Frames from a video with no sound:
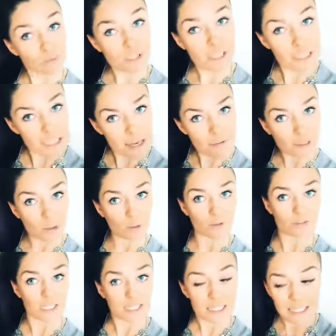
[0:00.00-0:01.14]
receiving all of
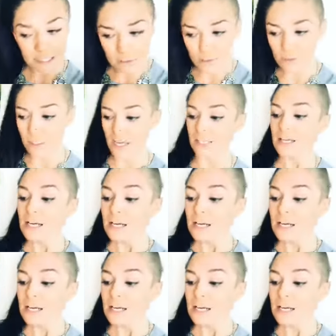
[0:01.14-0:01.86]
these skills and